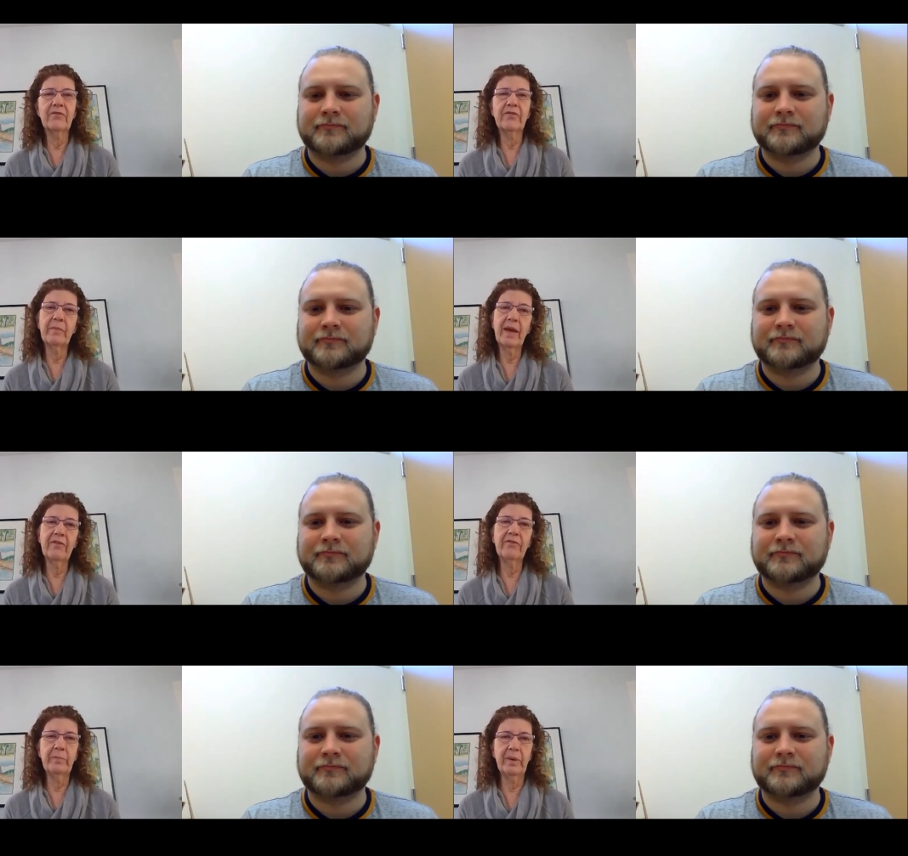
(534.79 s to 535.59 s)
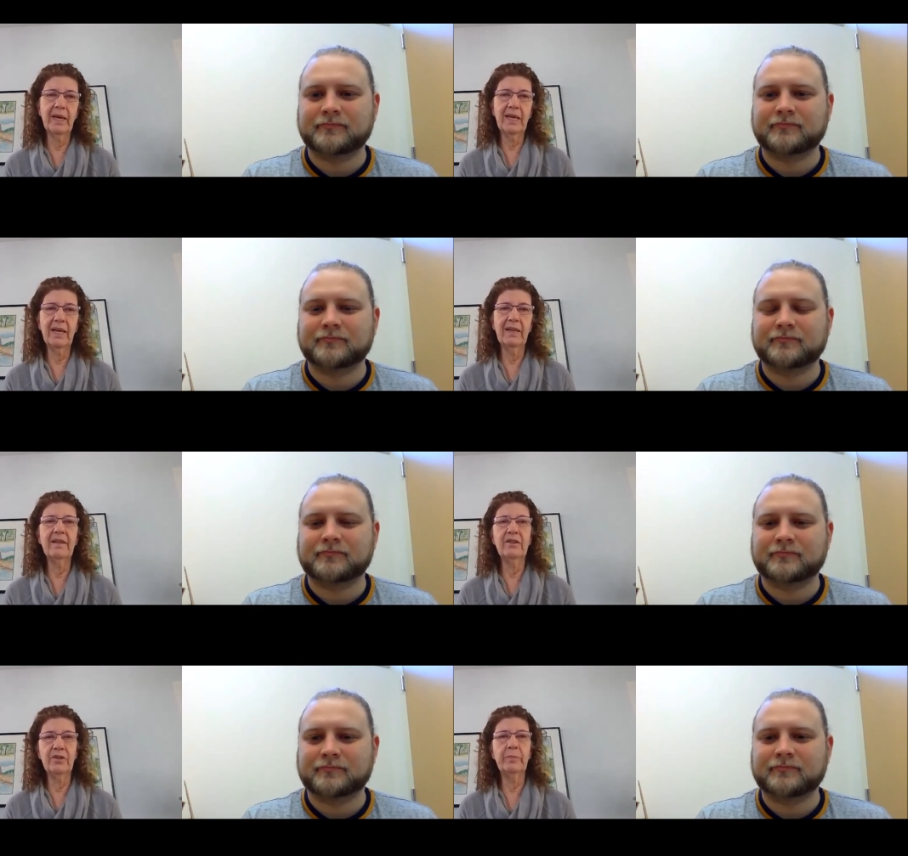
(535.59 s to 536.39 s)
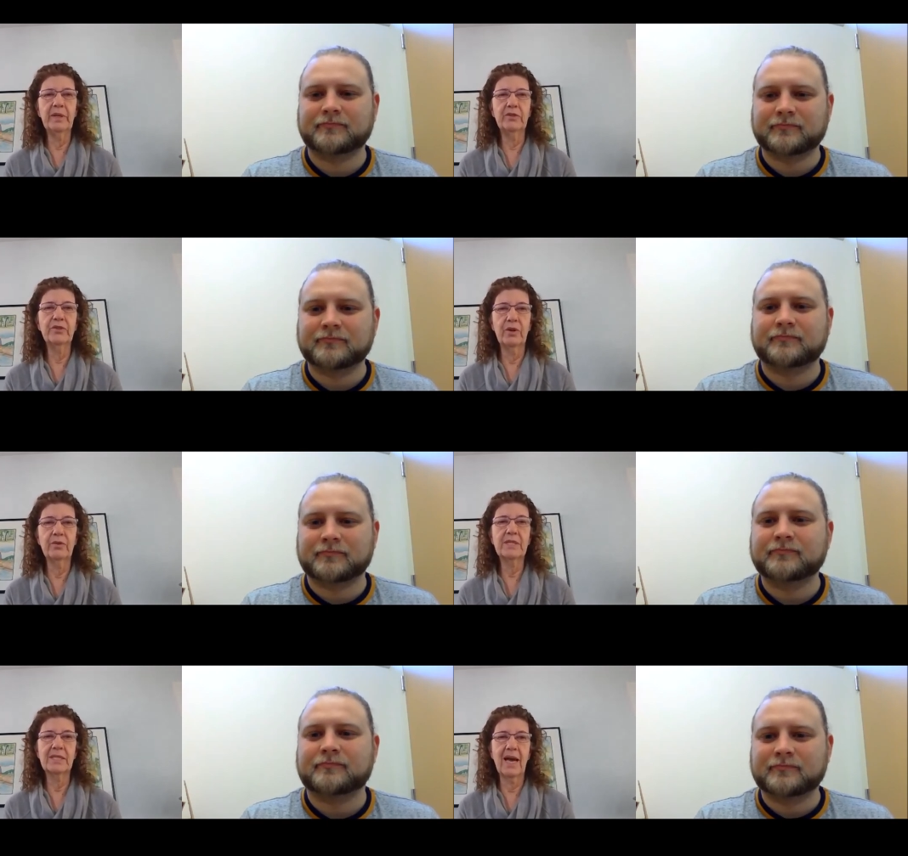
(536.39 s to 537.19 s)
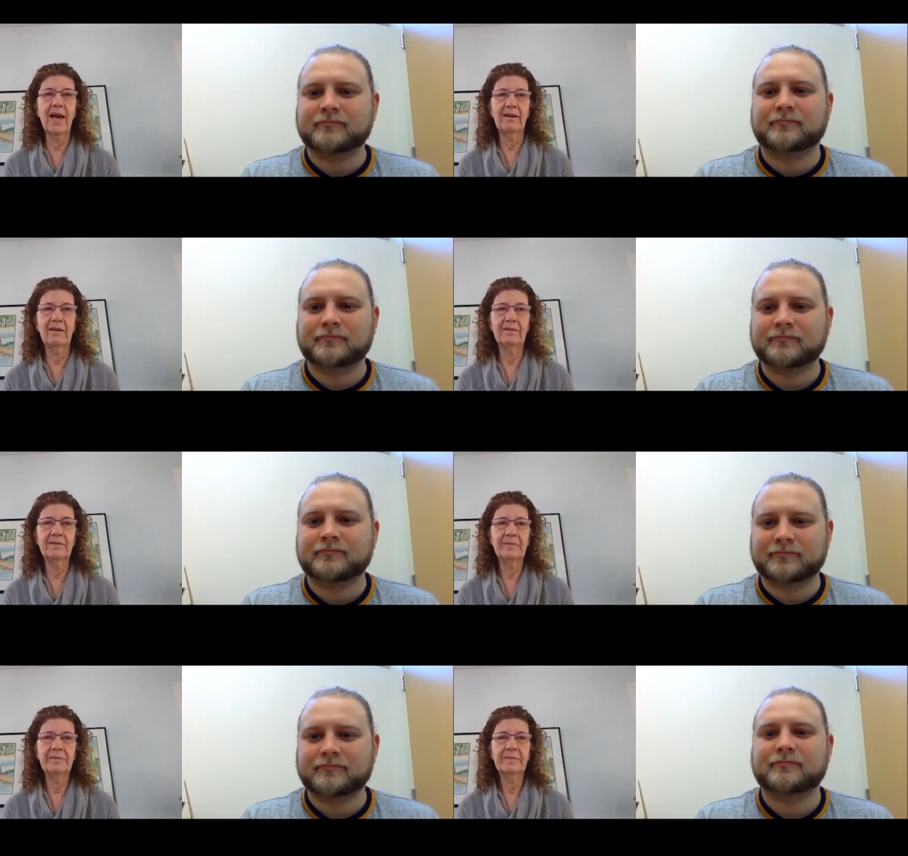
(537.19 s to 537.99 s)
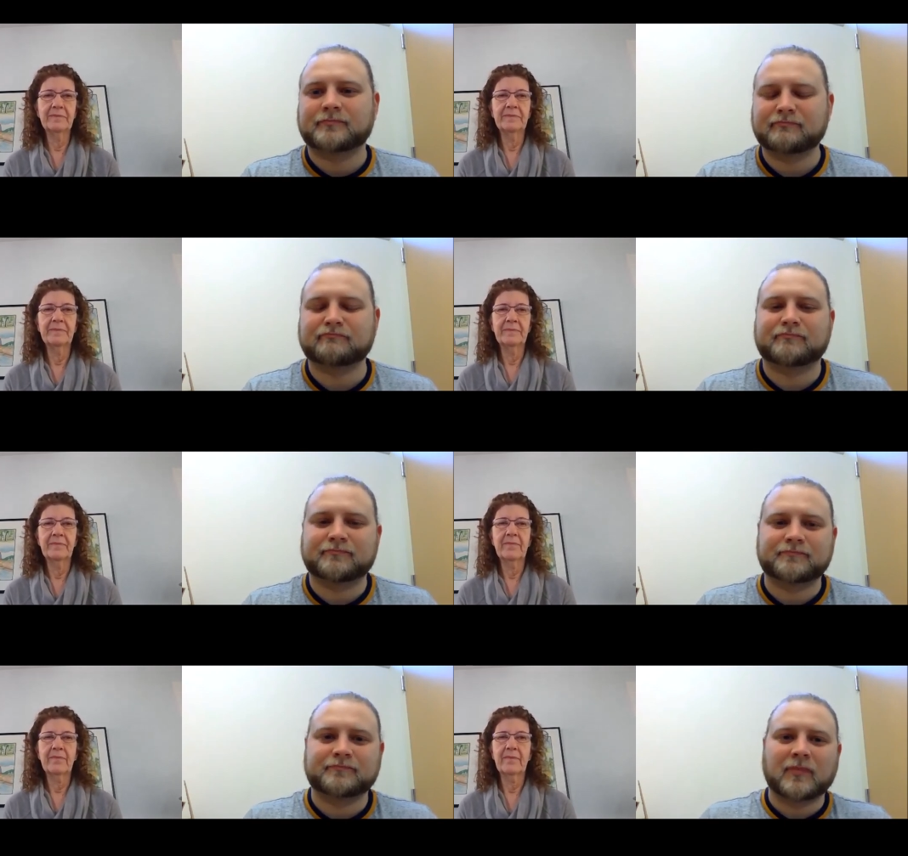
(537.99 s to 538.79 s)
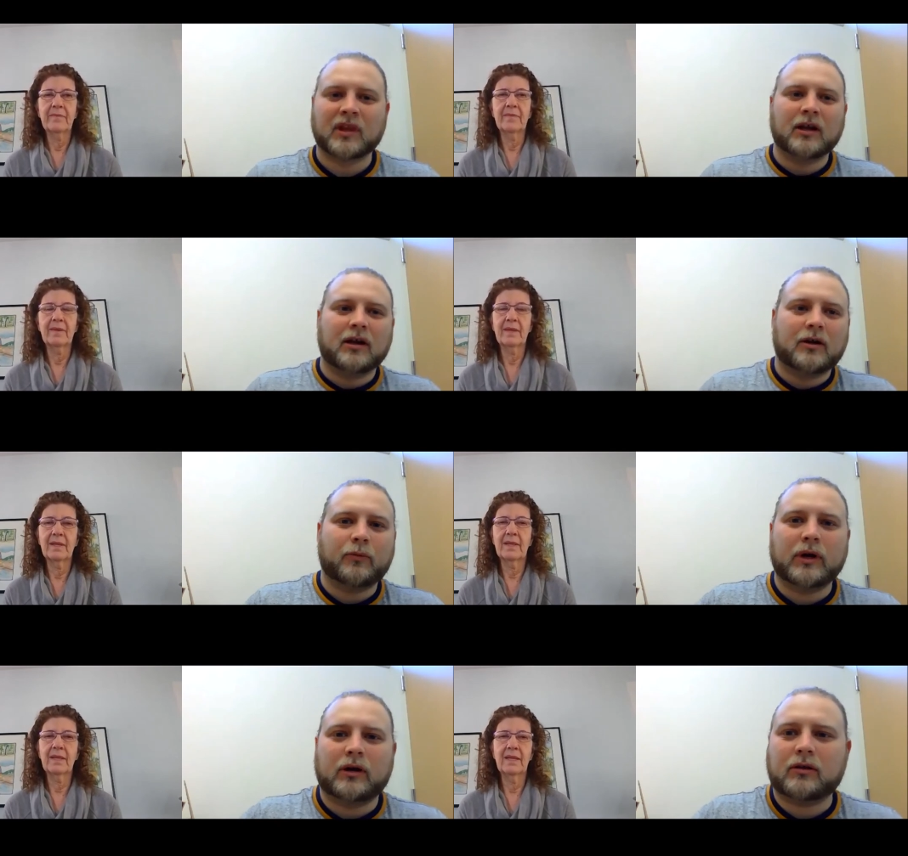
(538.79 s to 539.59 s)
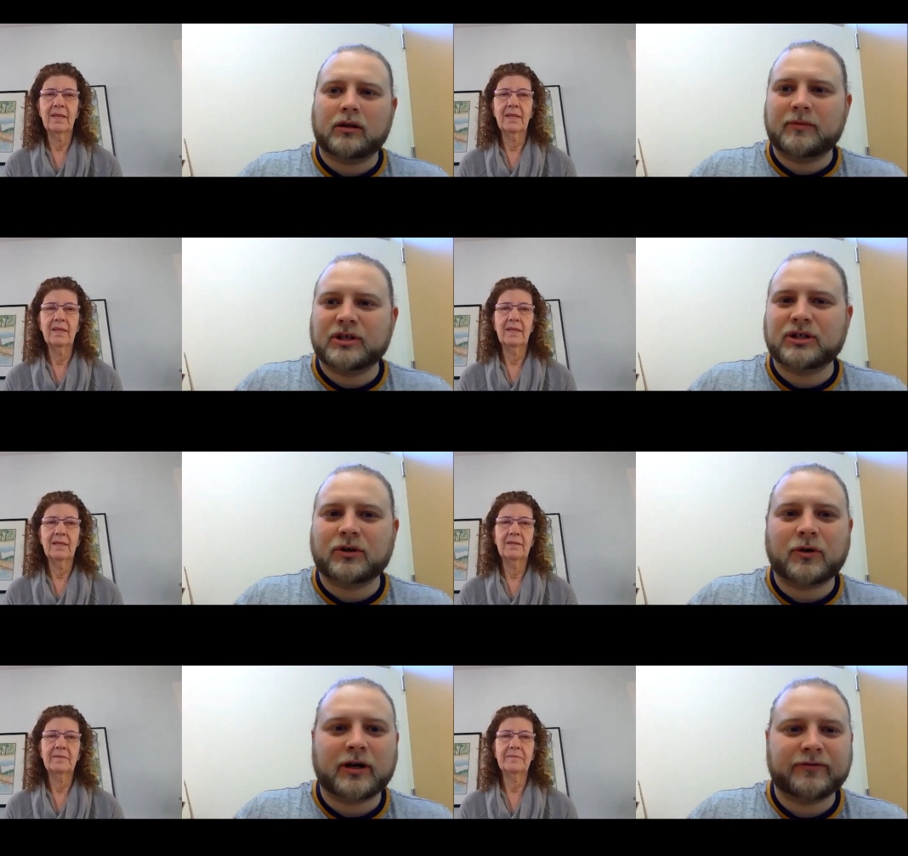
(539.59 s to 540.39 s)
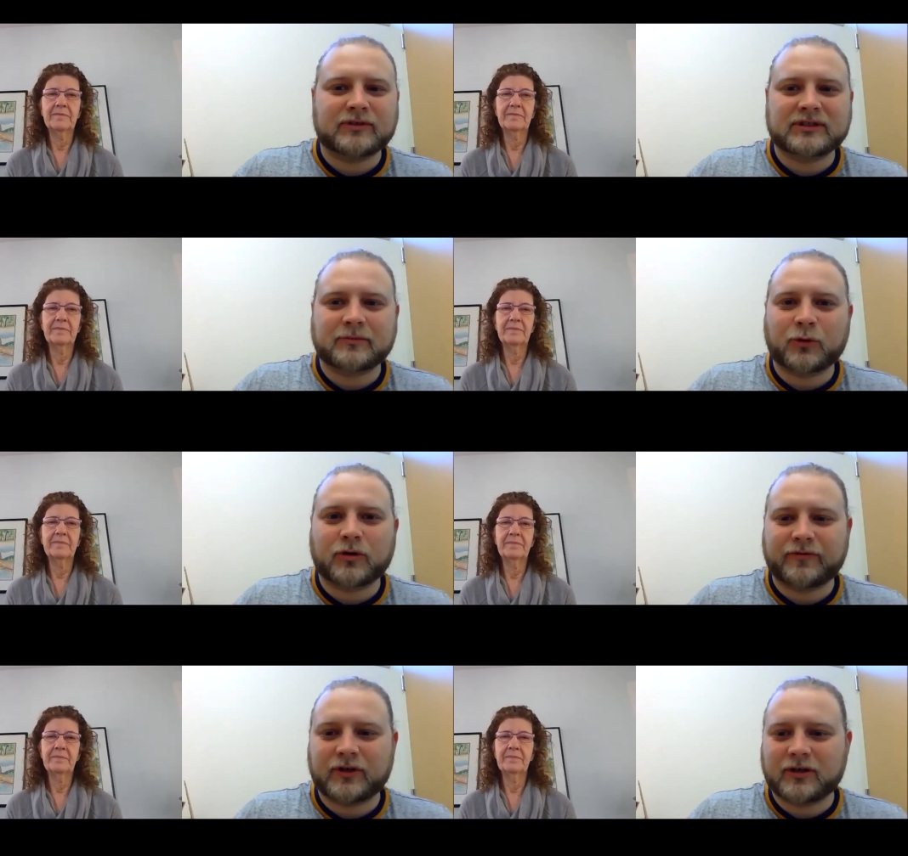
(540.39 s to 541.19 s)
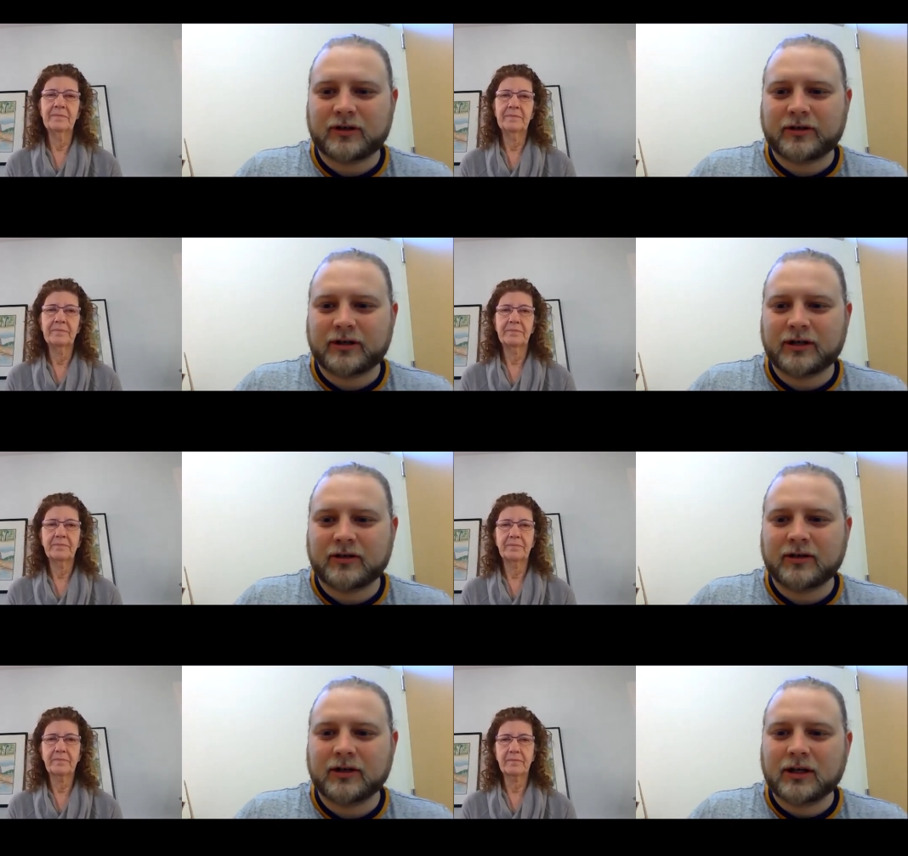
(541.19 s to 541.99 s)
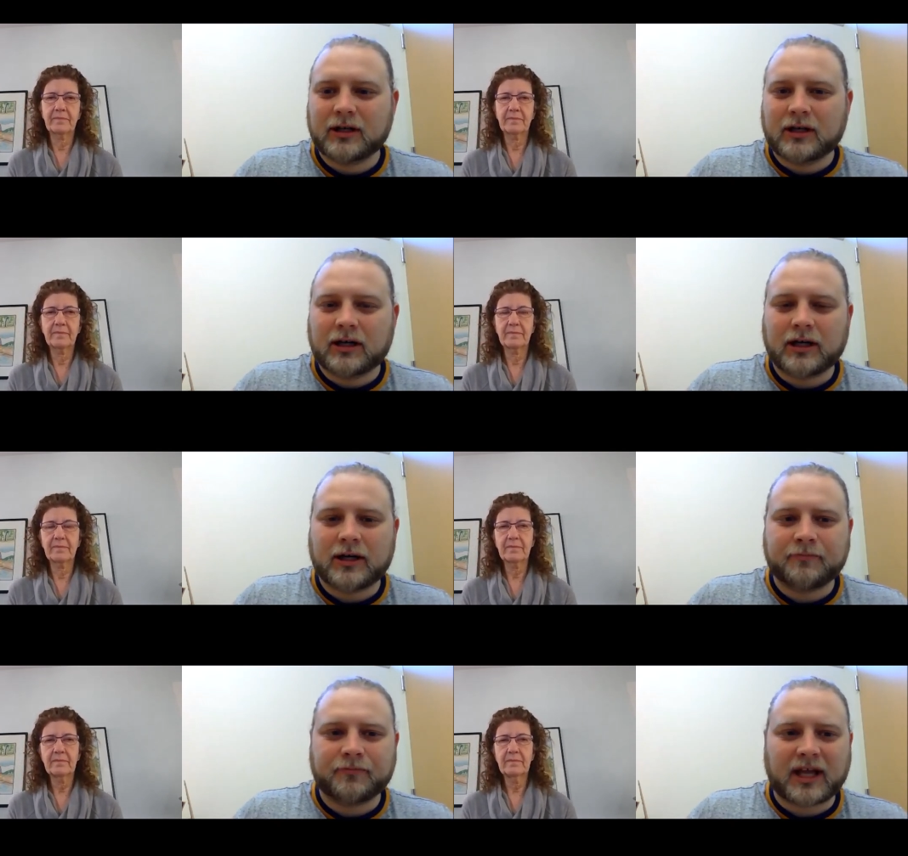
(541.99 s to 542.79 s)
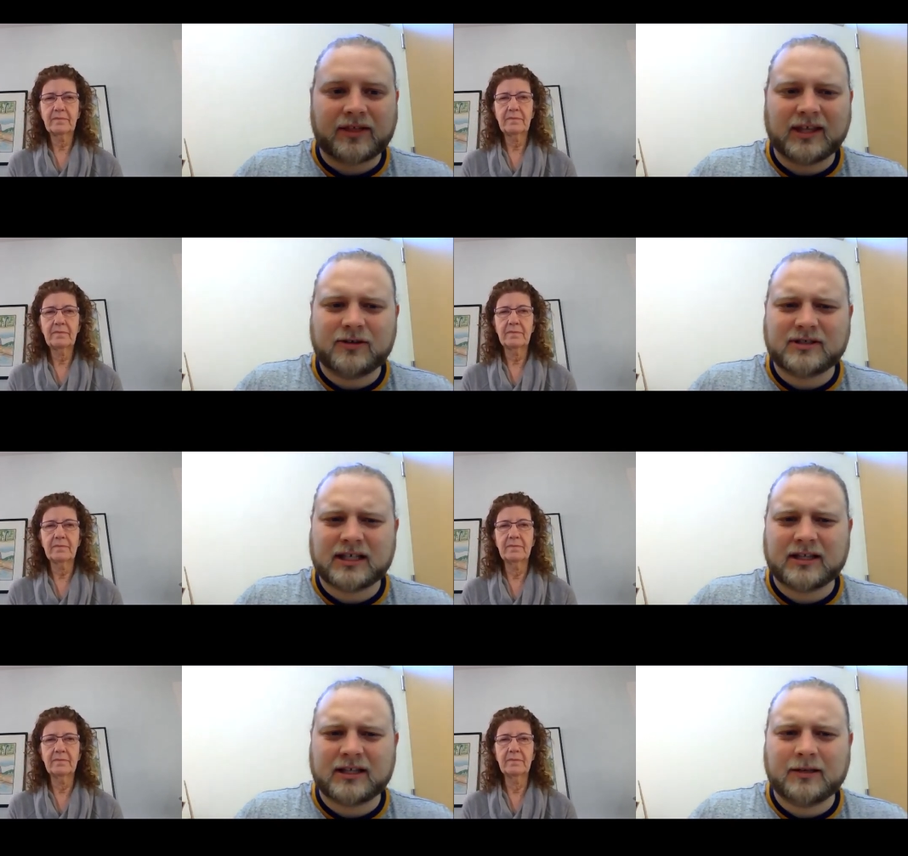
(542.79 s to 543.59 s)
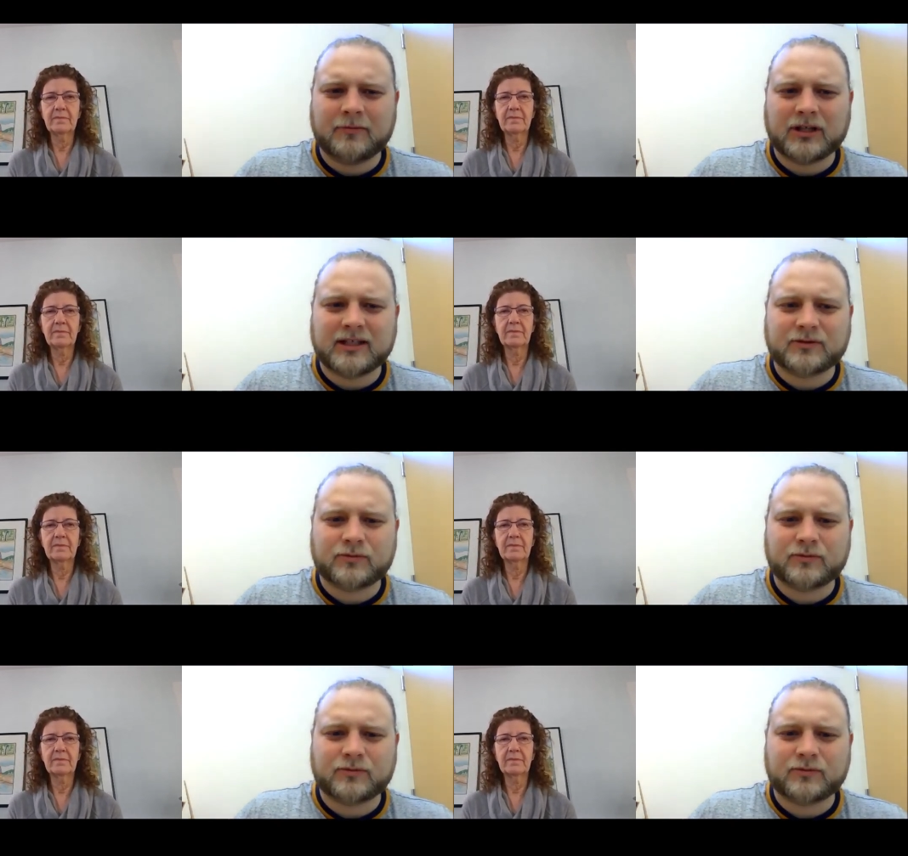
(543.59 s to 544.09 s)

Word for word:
Speaker 1: from everybody and then you'll build your own style. Hmm.
Speaker 2: Well, let me show off some more of your art here. Um, I think you said in the email that